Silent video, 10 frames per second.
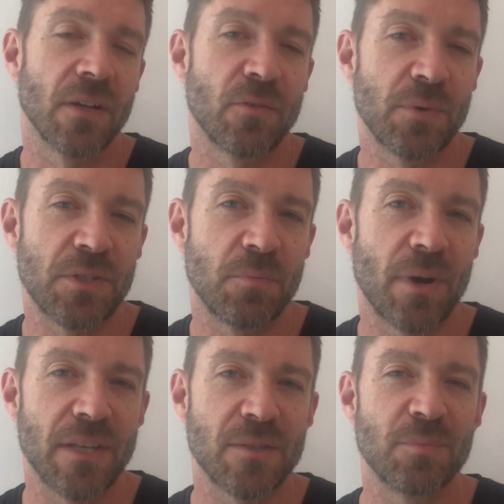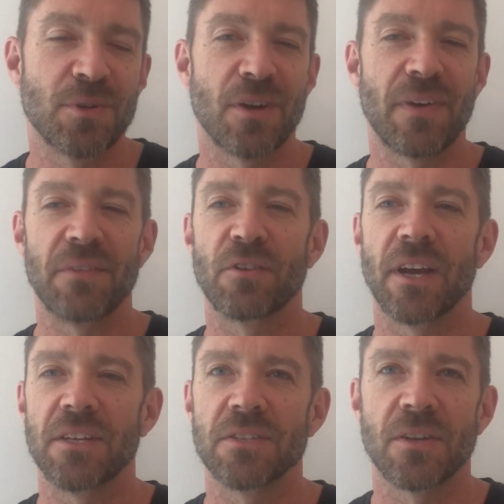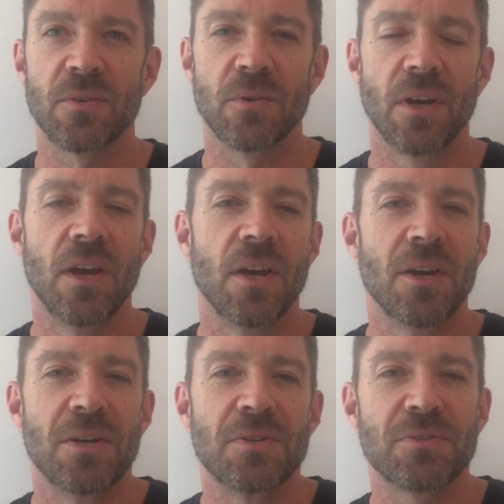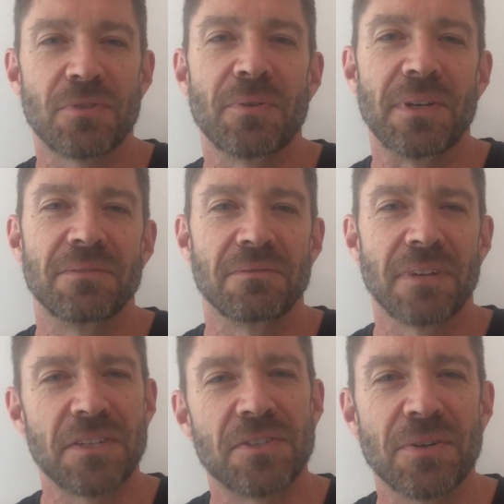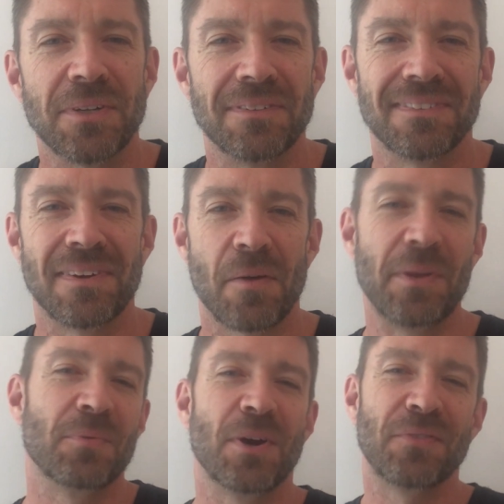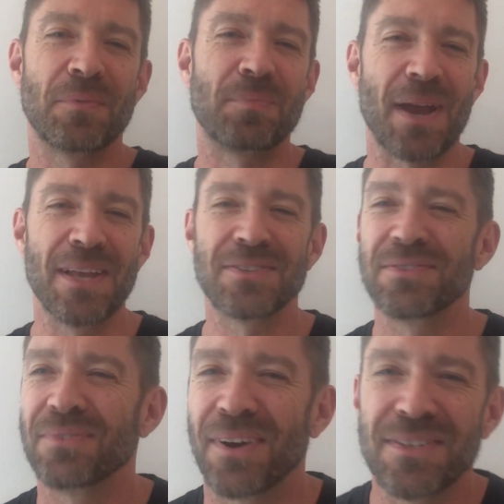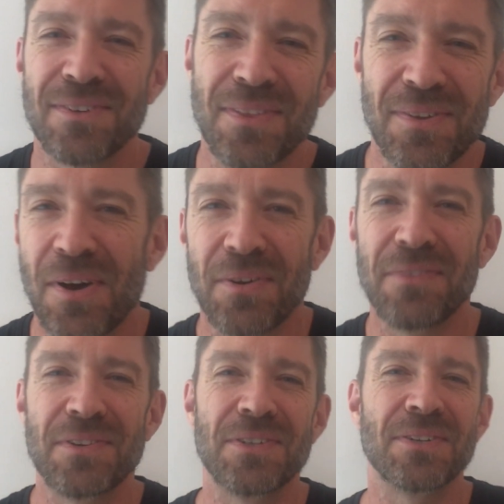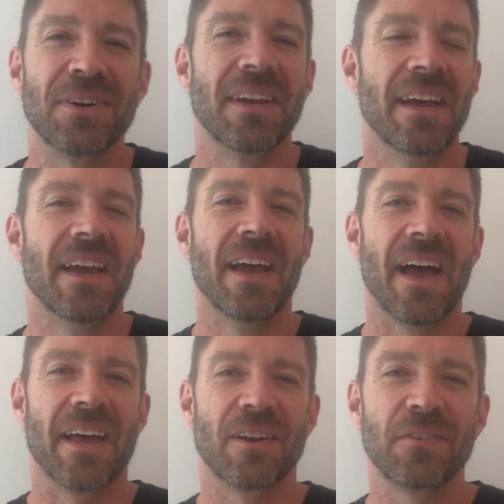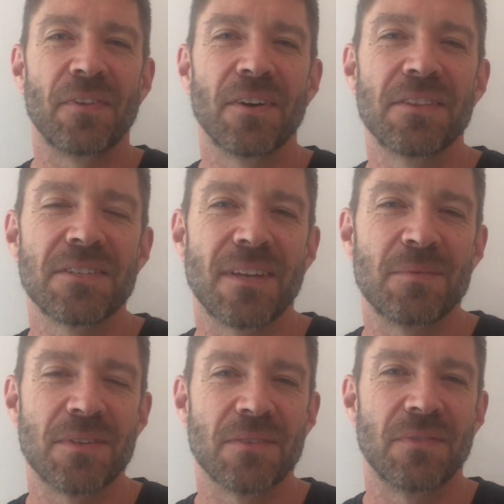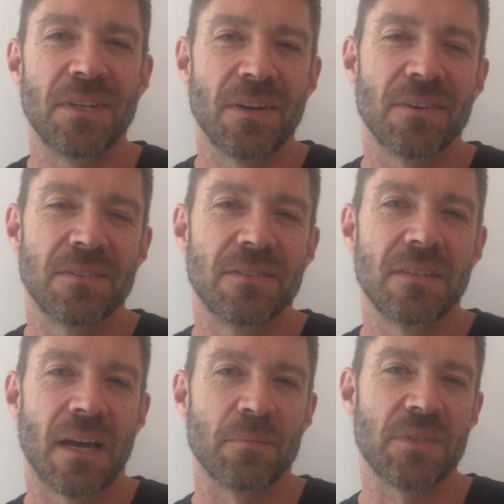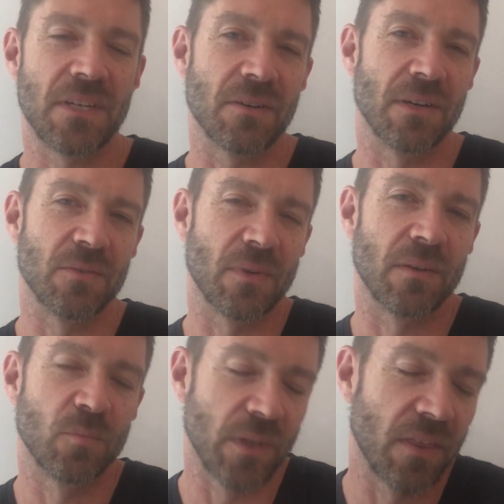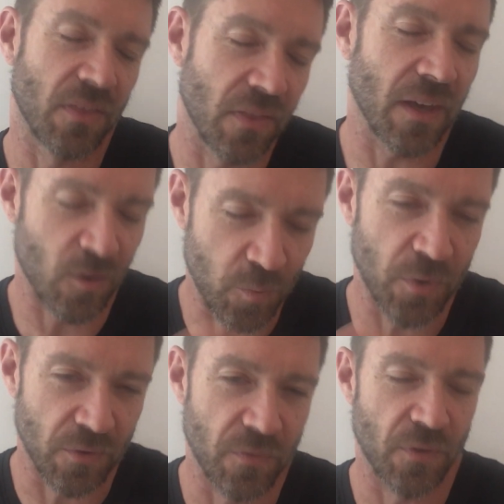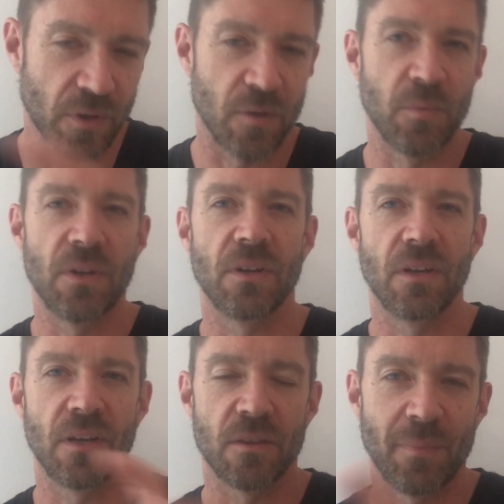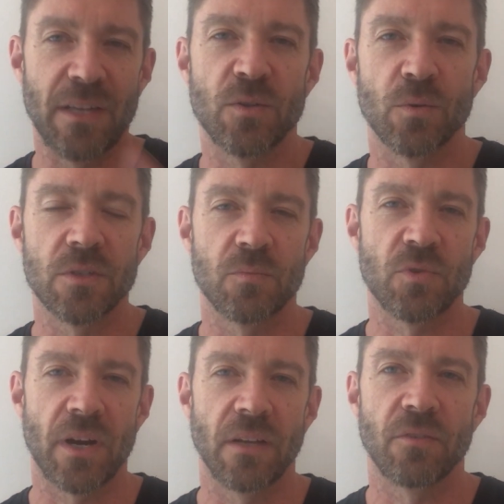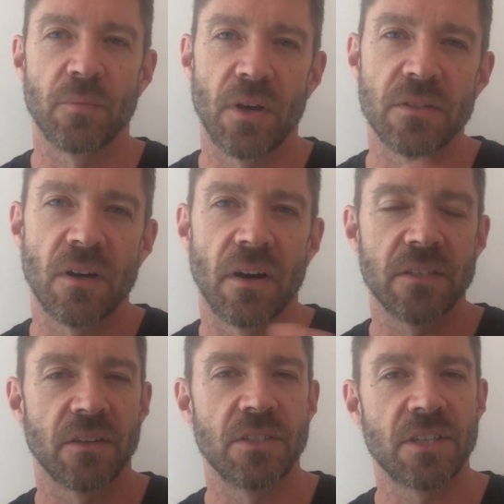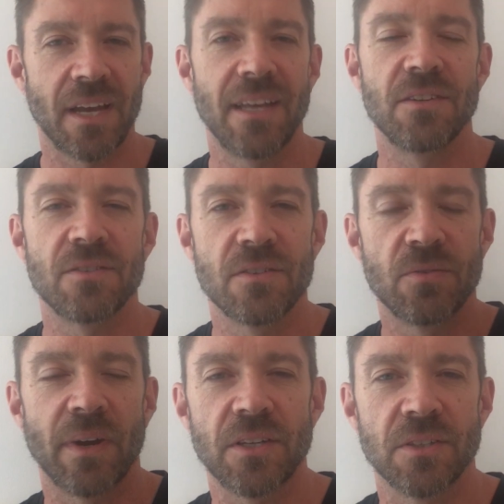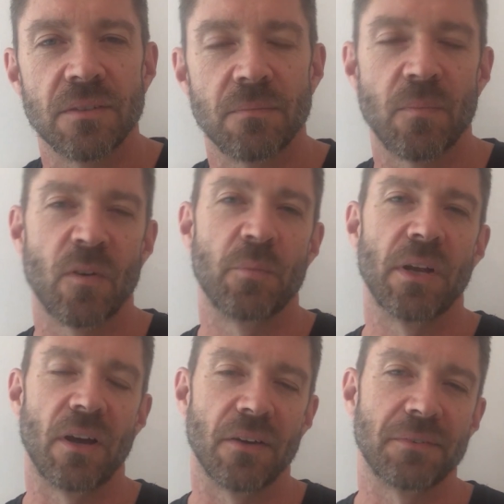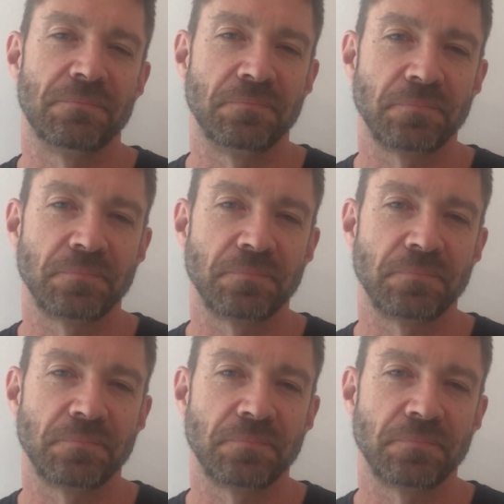of a Richard Branson book I've had for ages, I thought, screw it, let's do it. I mean, it worked for Branson, right? So I thought I'll give it a shot. And I followed the steps in the video series, and with the help of the community and the mentors, some training from those guys, I changed the direction of my life.